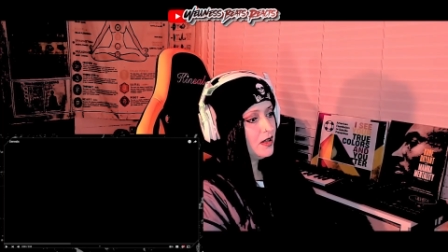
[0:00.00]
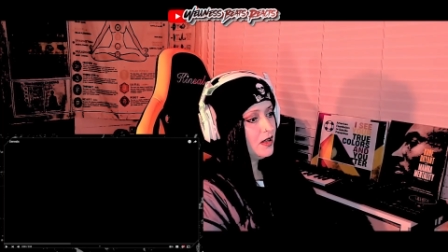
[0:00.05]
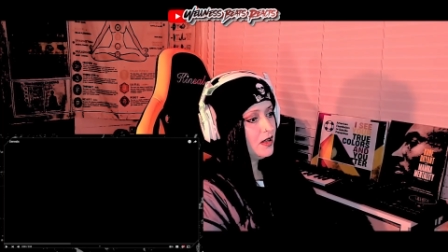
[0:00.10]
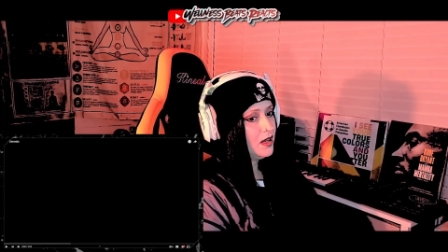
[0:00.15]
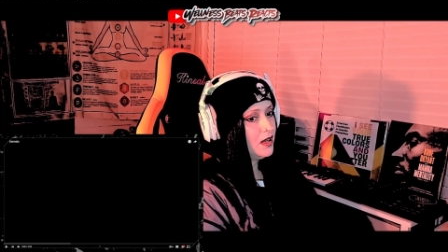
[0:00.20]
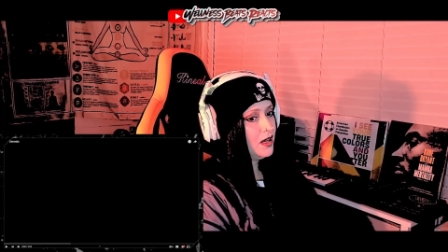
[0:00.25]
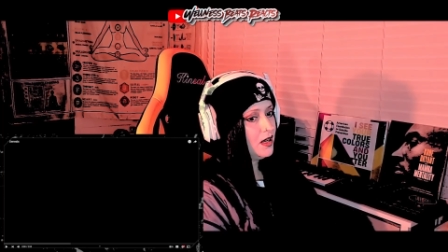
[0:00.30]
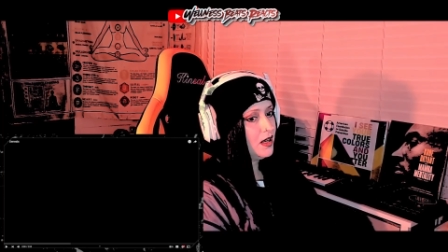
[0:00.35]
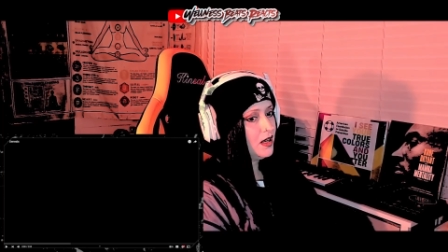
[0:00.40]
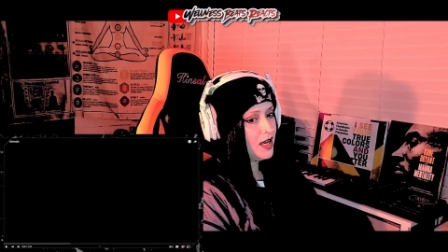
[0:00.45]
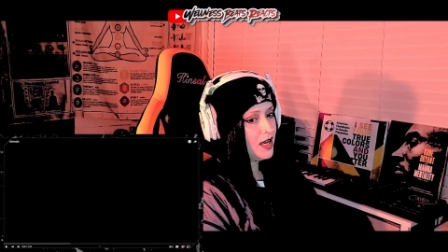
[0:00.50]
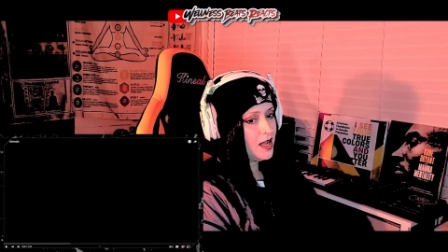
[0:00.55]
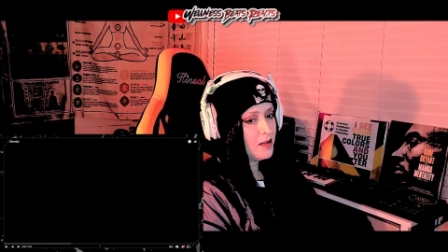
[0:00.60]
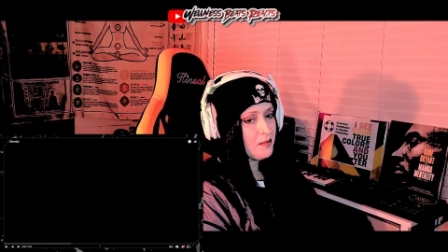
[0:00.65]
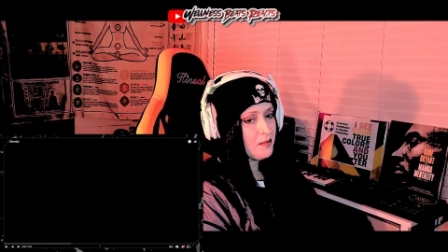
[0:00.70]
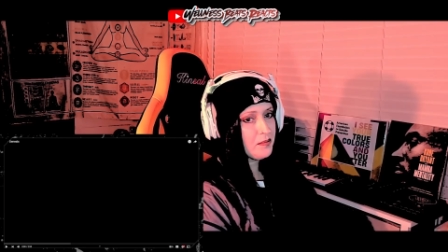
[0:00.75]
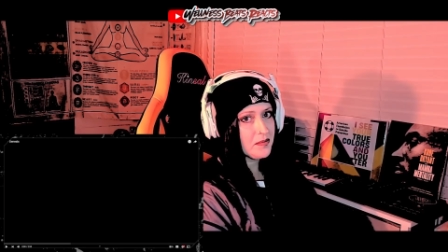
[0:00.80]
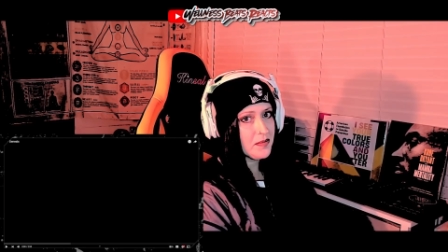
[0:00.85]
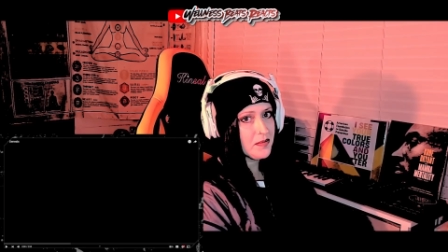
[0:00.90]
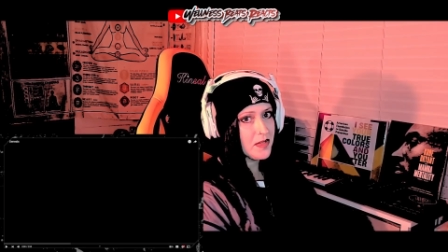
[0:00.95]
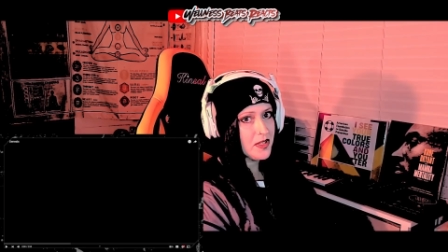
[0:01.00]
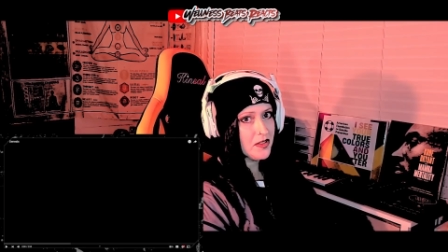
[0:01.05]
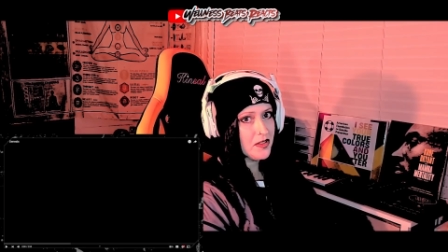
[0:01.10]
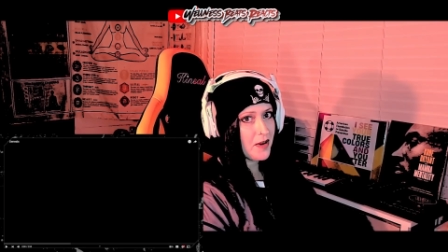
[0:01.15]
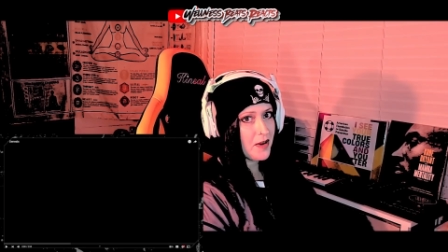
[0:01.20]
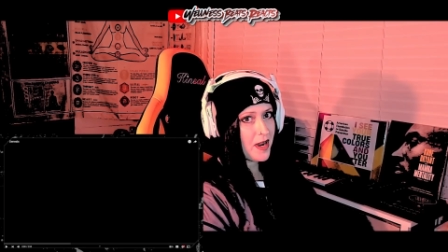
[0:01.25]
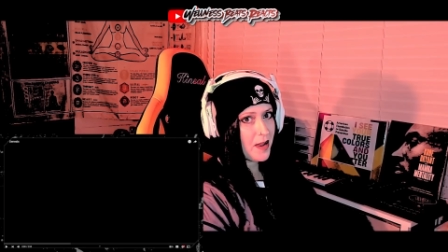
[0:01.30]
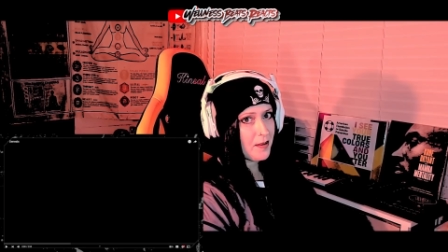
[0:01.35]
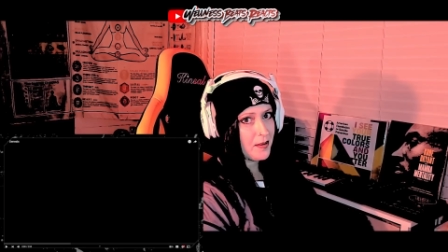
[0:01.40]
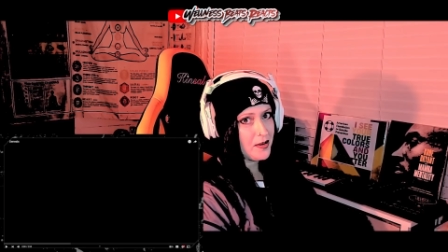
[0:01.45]
I'm in the
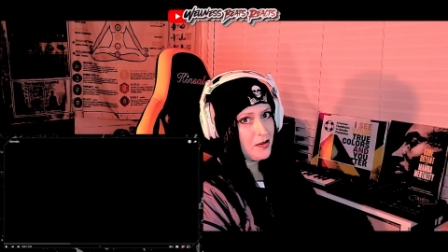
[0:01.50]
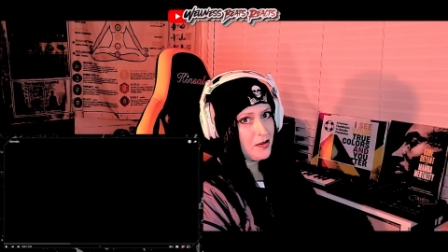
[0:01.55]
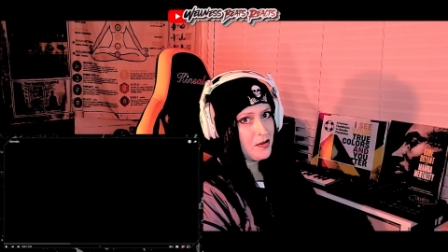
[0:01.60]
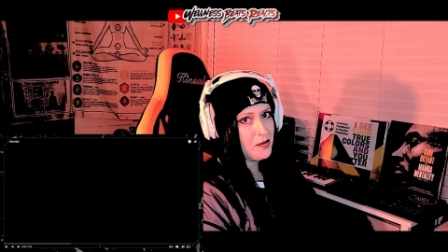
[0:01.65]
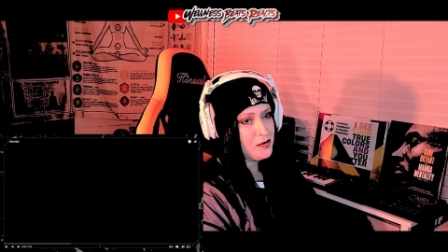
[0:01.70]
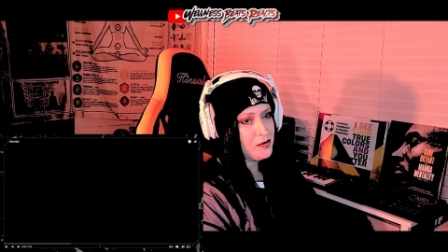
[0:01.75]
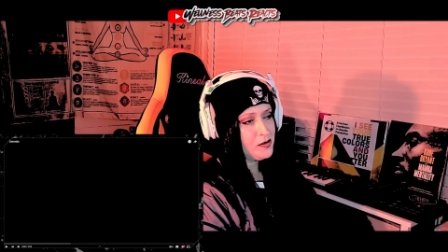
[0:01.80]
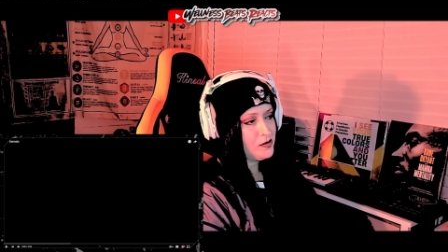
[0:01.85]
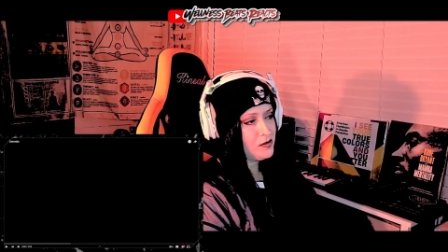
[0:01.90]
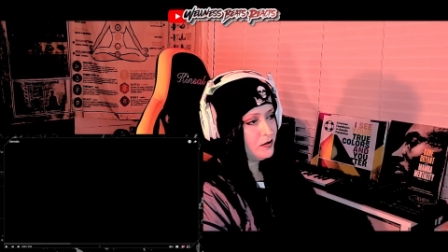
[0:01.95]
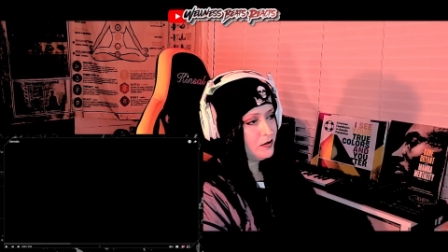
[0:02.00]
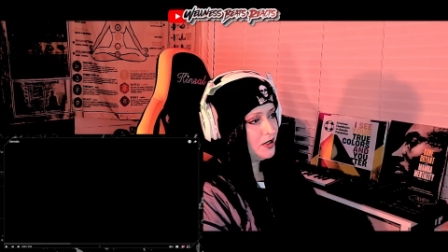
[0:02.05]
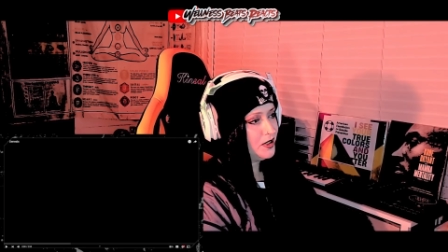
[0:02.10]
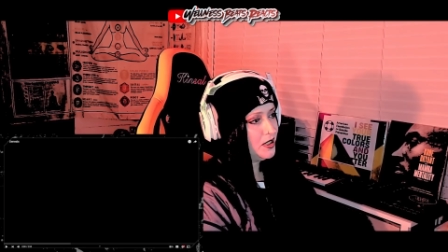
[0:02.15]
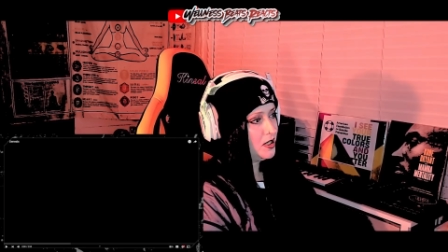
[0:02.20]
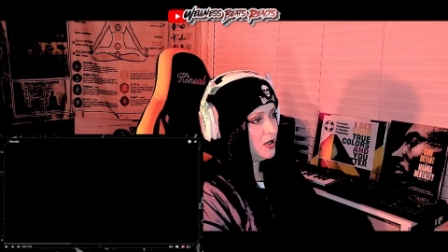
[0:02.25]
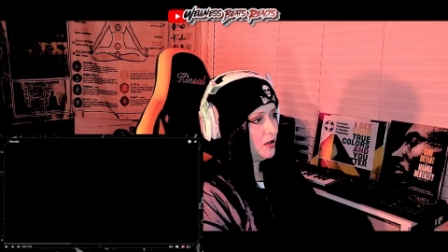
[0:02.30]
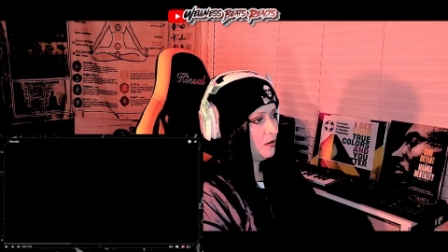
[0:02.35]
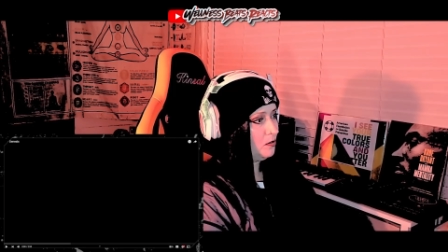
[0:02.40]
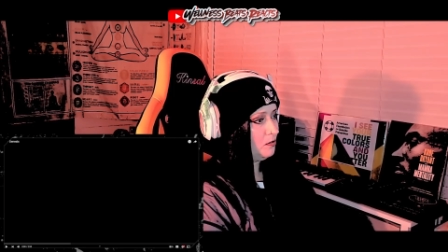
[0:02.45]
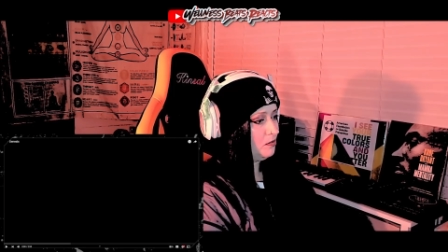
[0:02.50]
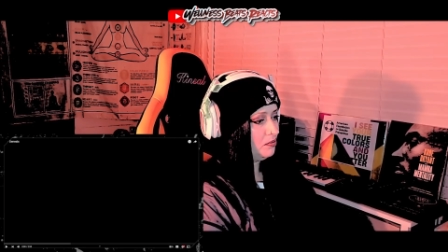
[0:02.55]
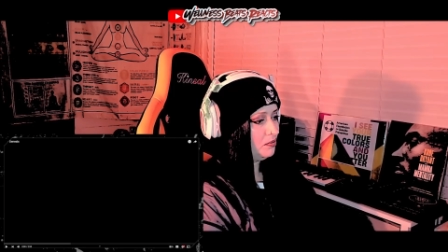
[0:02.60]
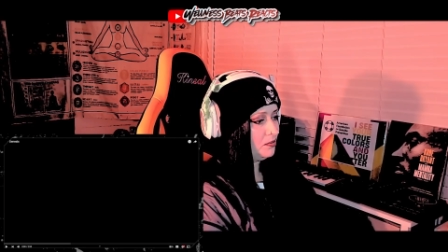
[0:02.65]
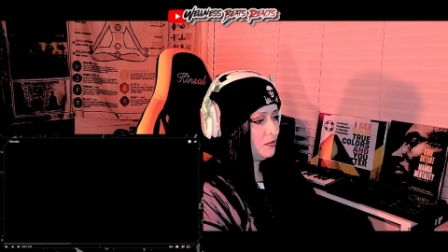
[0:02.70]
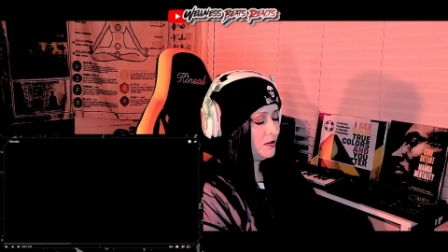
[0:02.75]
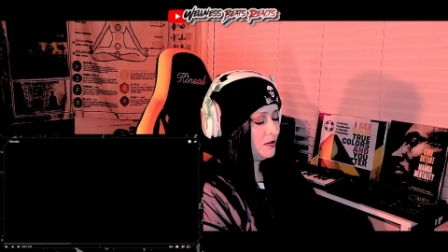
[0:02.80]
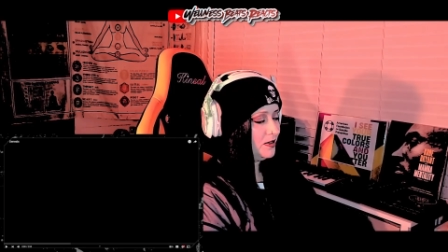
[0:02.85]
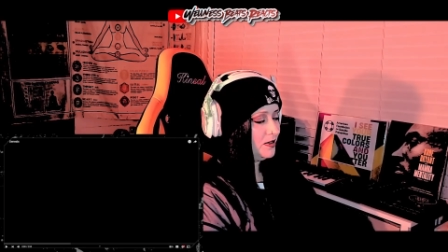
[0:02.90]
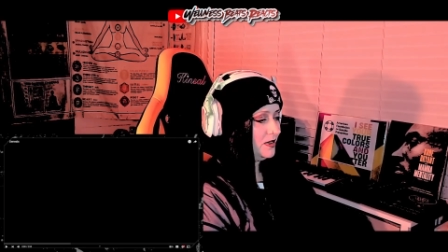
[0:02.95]
rabbit hole deep.
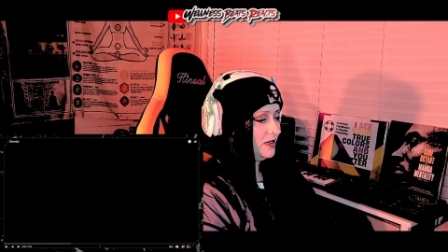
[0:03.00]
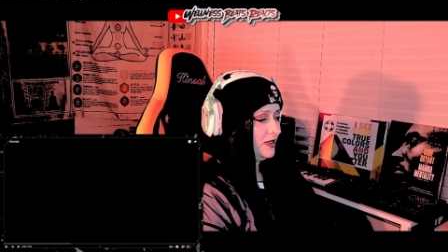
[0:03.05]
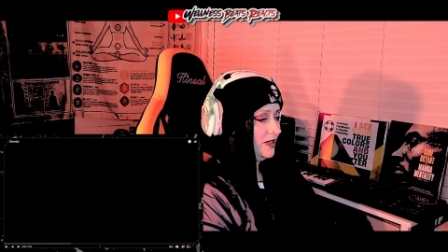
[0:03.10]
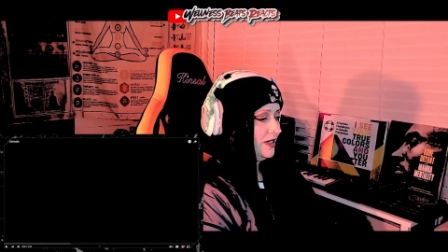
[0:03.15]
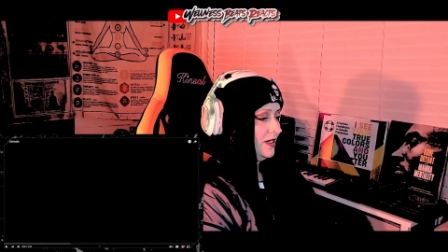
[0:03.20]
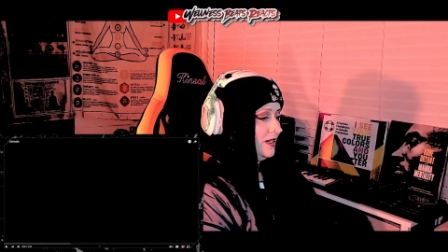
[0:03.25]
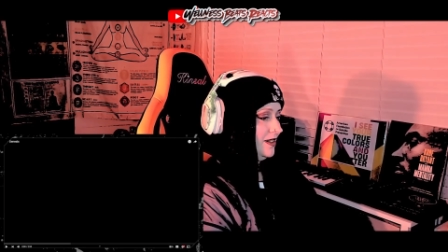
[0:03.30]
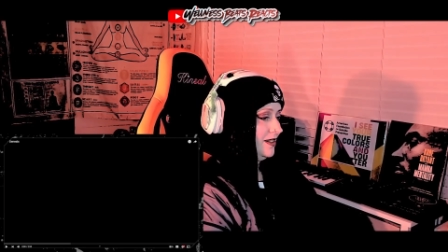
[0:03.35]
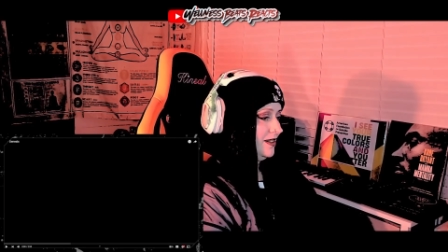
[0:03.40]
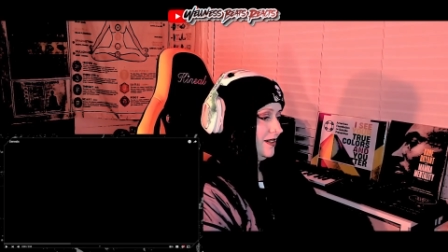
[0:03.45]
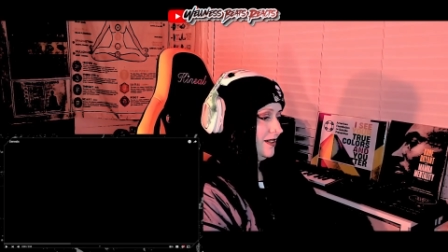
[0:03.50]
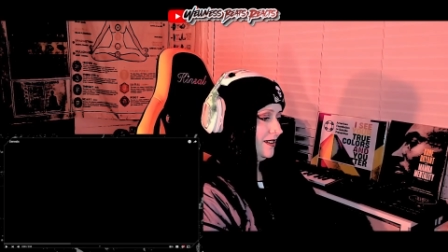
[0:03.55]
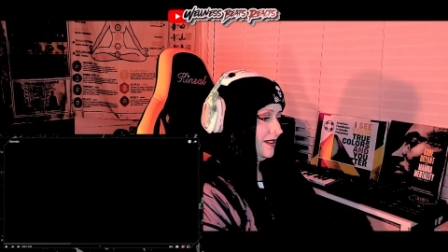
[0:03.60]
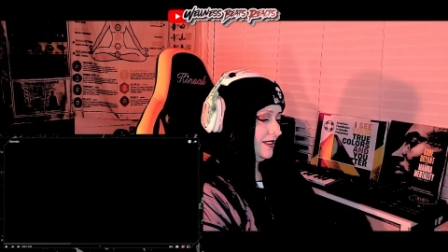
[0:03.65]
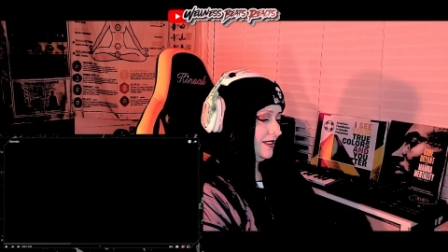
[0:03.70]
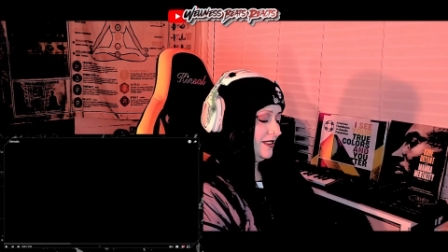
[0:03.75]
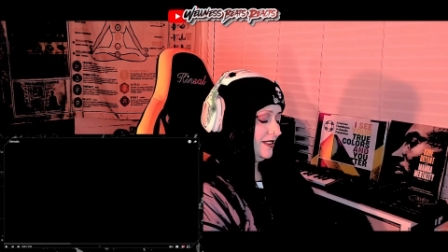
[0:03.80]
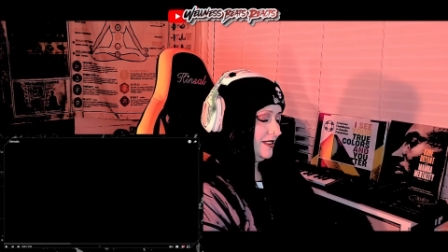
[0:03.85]
Don't